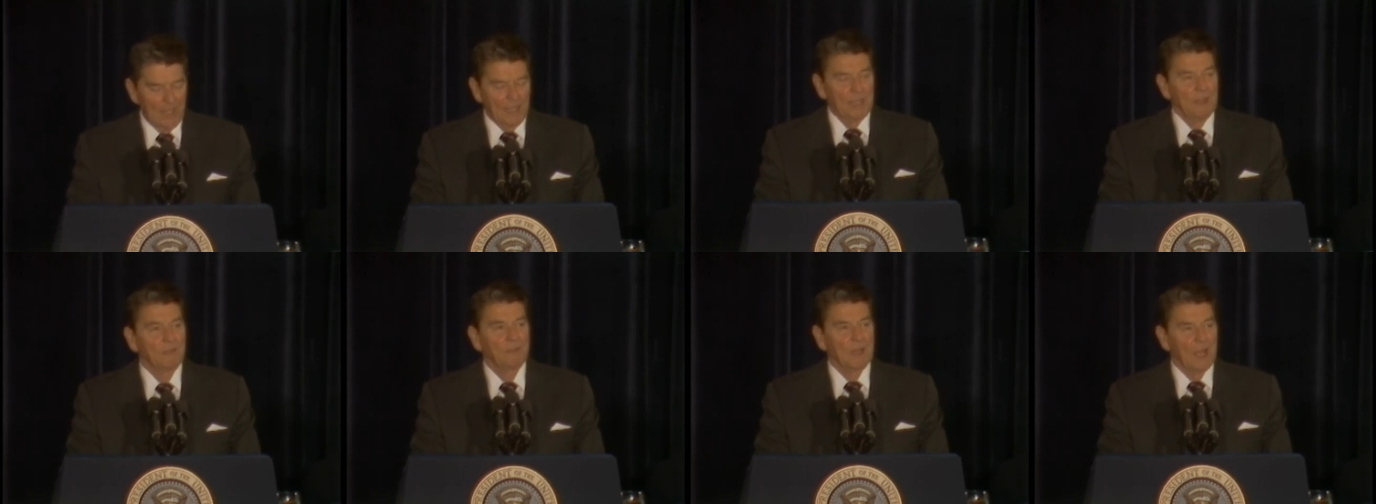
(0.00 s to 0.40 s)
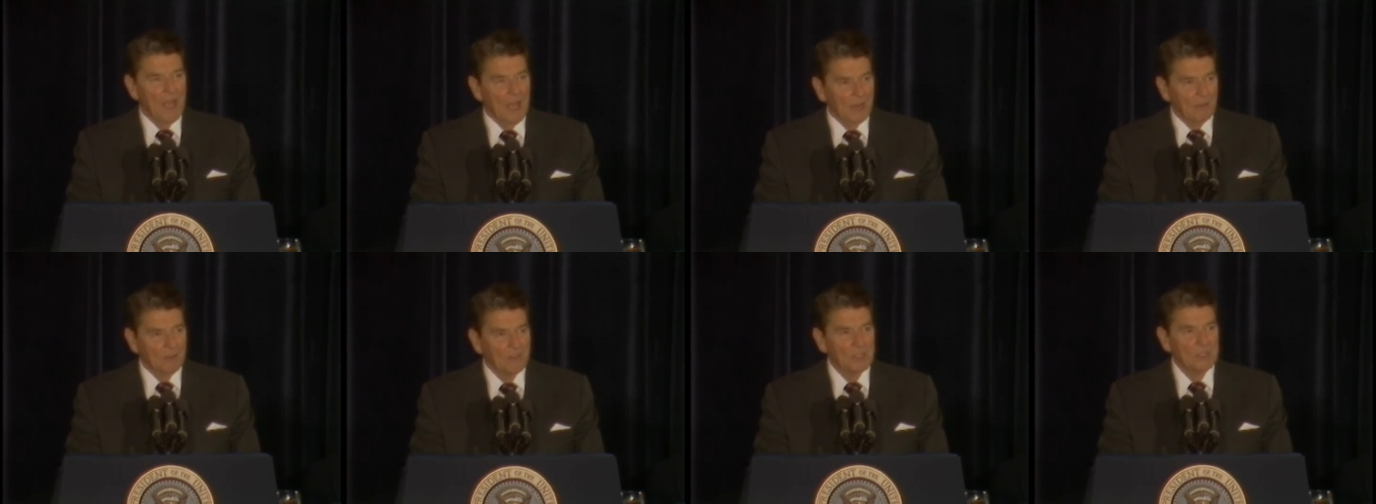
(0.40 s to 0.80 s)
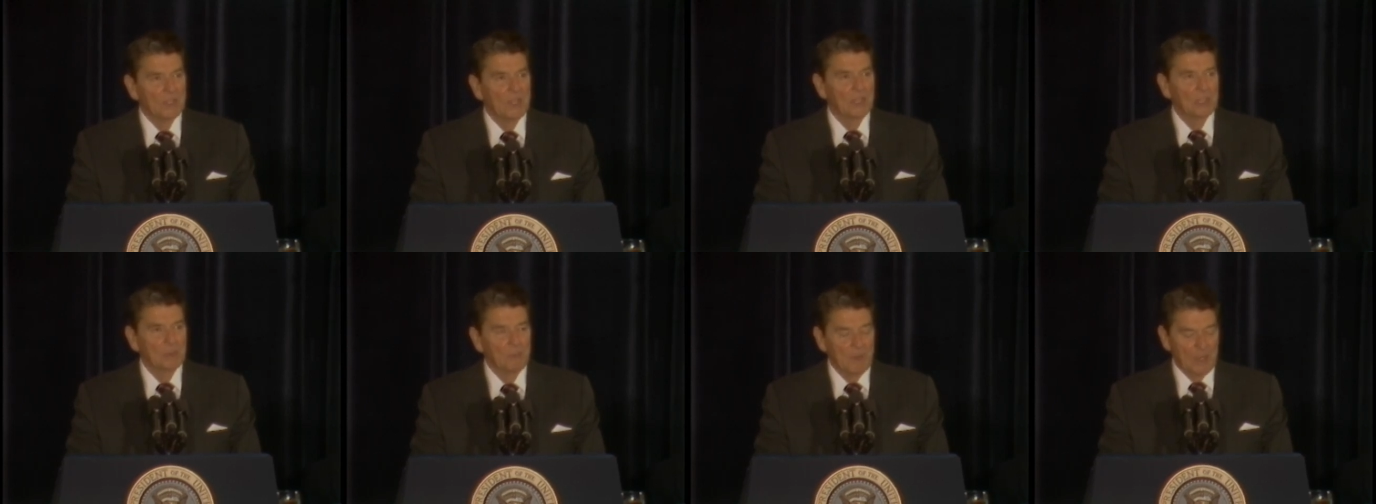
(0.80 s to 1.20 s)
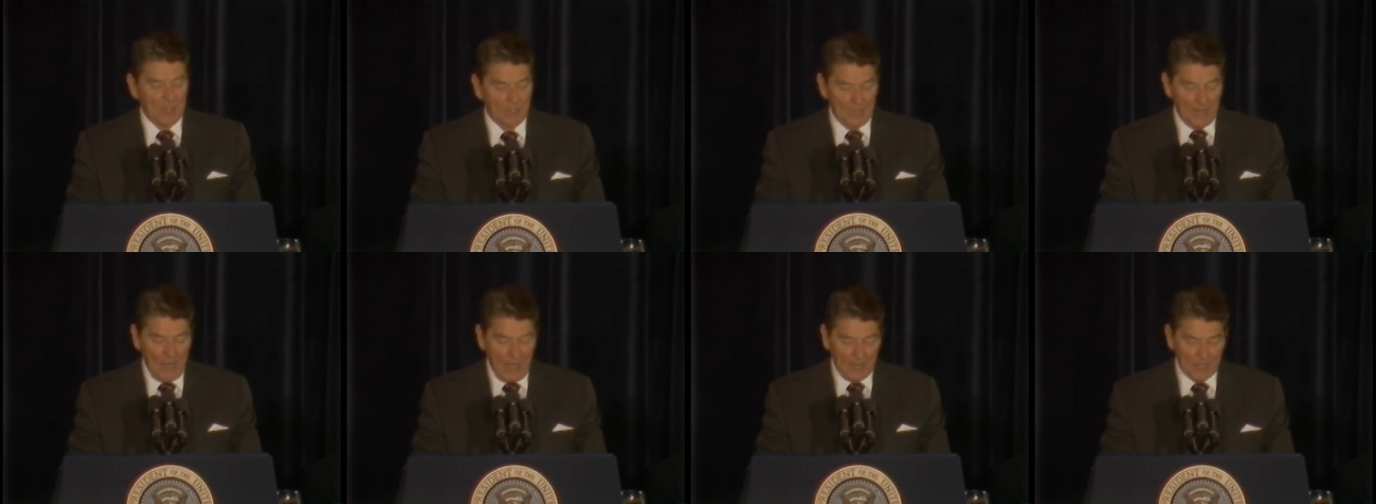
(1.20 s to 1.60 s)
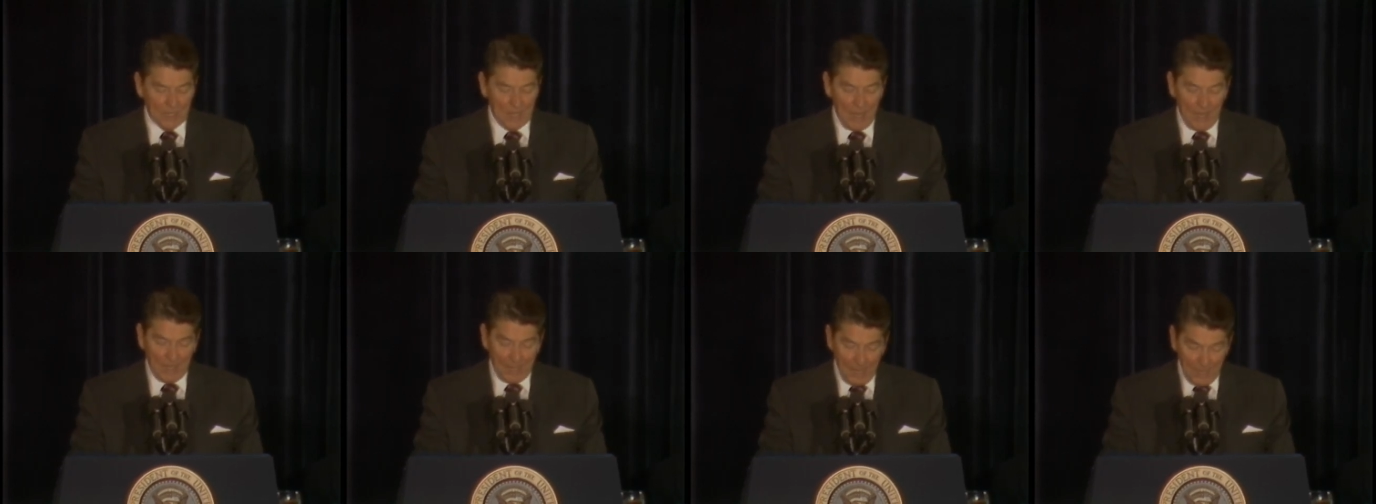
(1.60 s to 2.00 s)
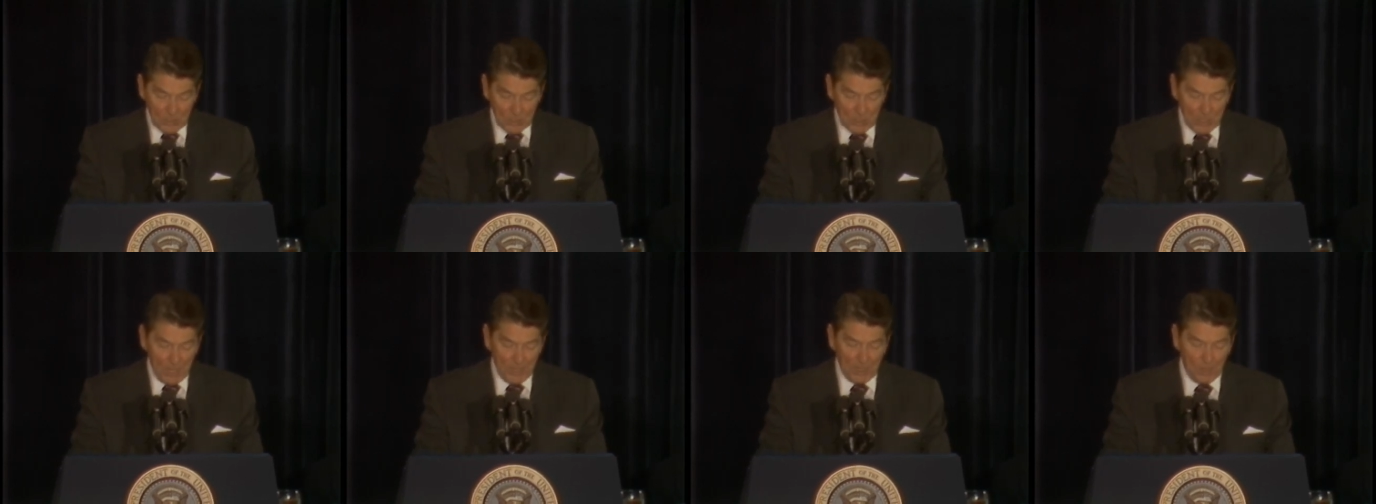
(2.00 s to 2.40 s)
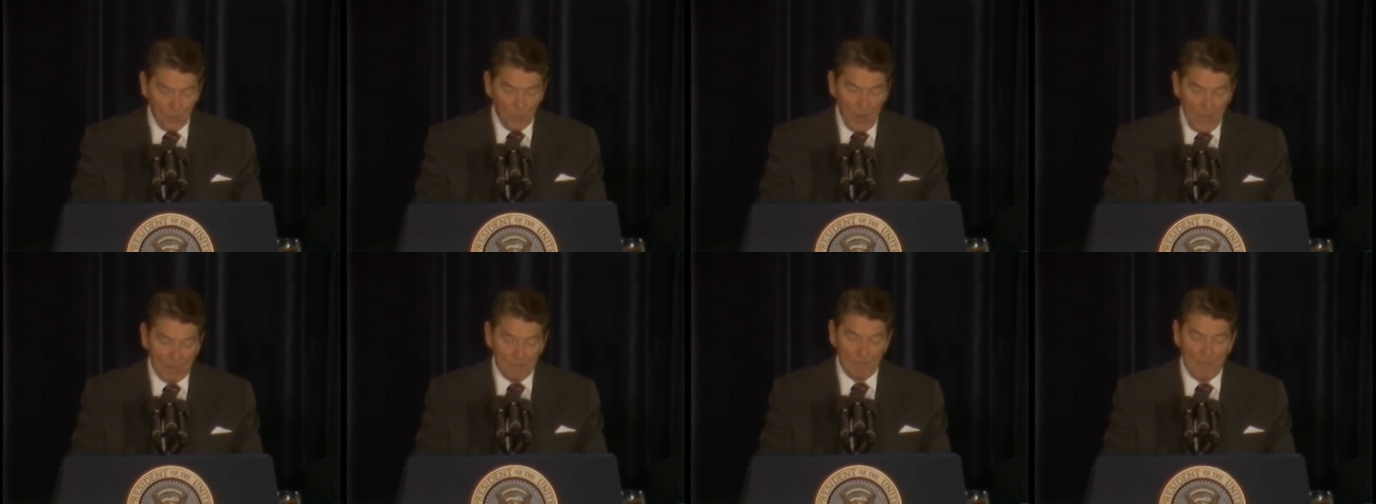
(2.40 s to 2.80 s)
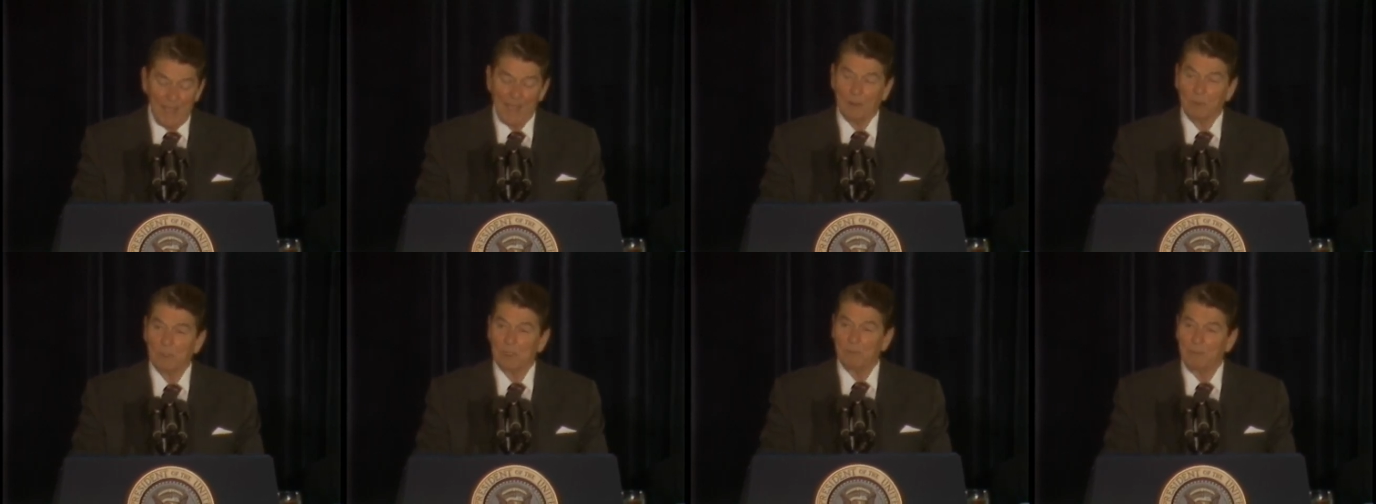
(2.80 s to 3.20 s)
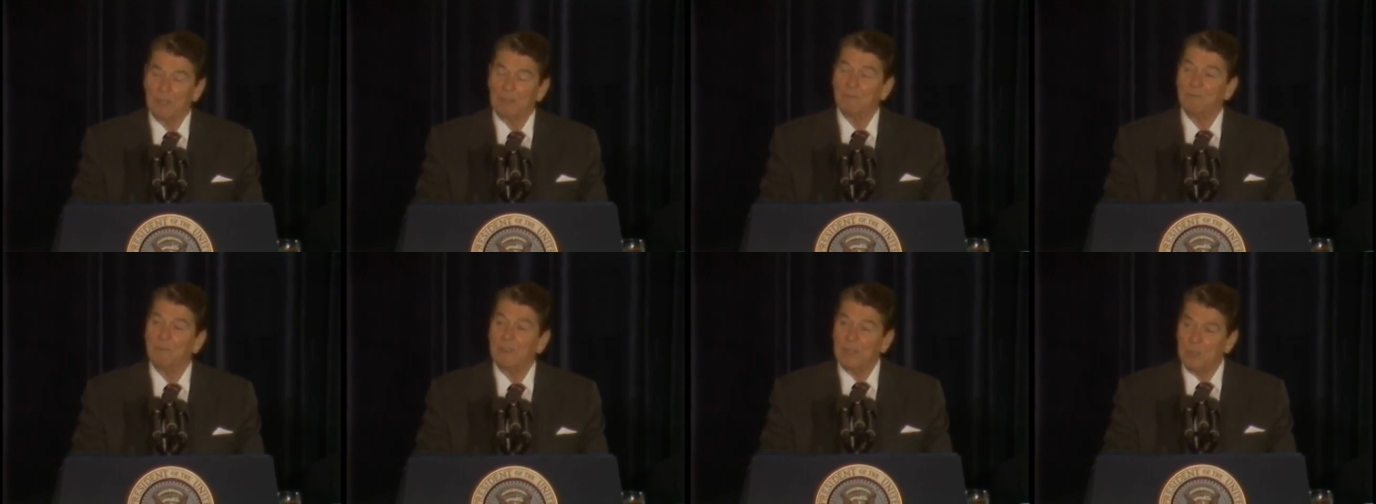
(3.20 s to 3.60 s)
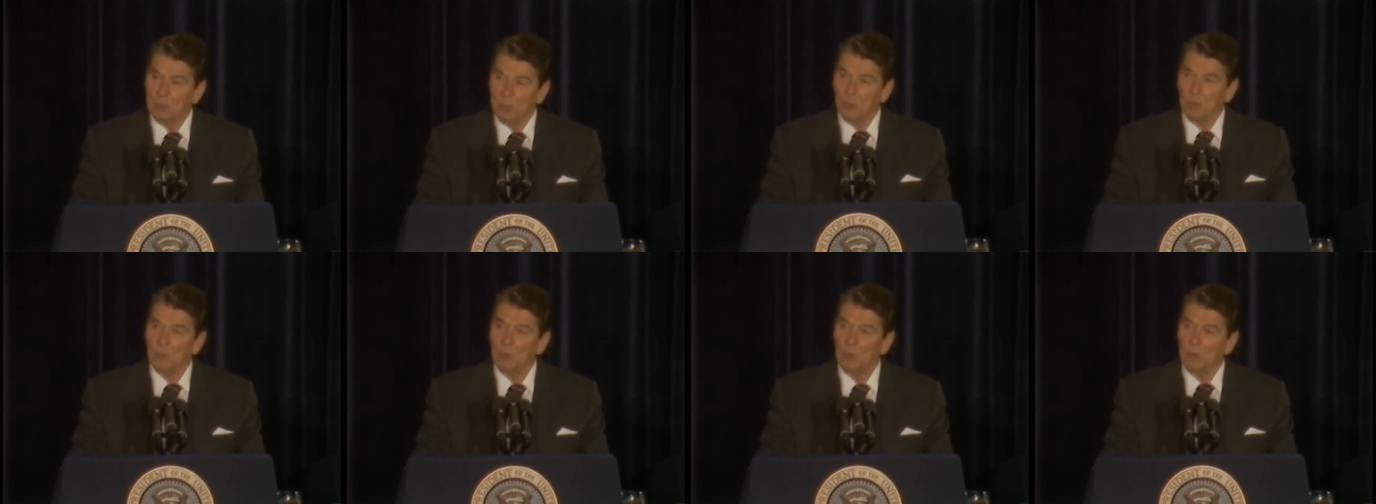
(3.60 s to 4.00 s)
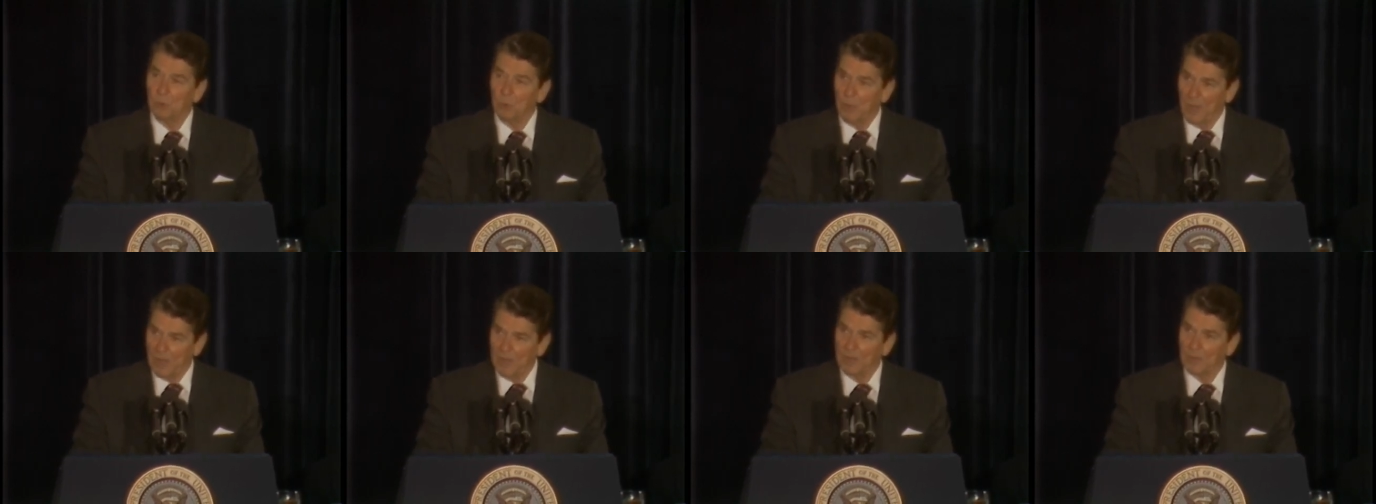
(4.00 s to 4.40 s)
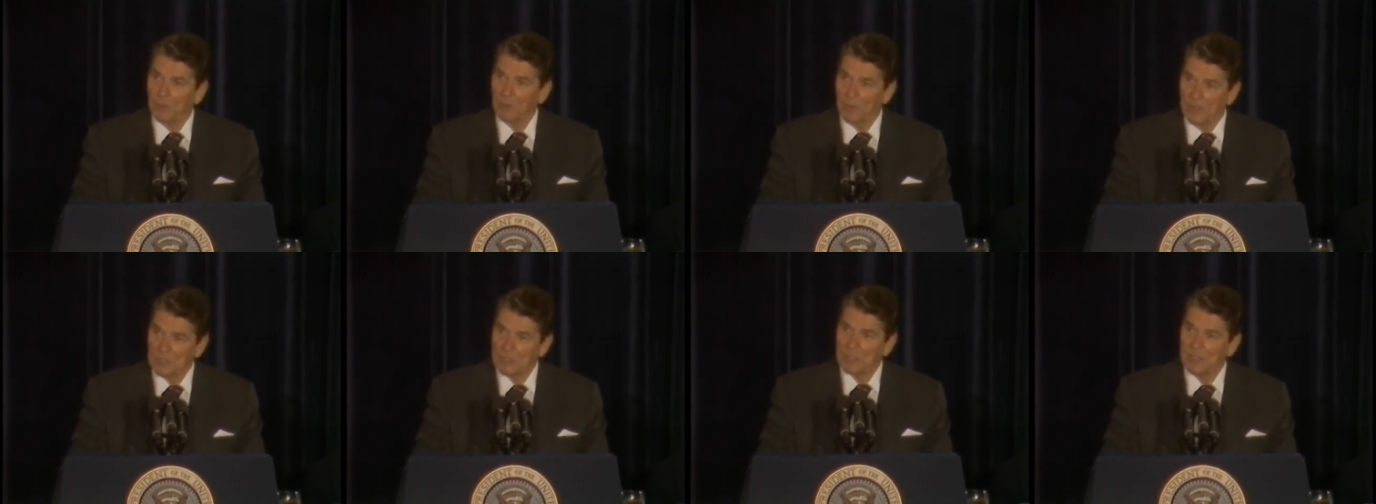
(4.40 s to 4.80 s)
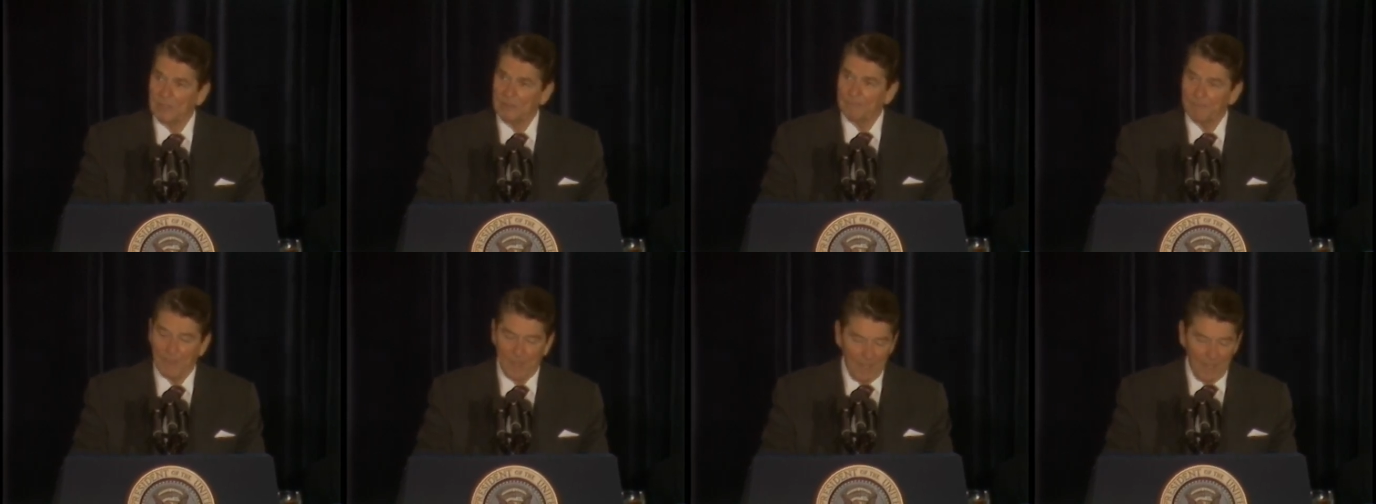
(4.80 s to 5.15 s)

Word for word: If Congress sends me a tax hike, I'll send it right back with a big veto written across it.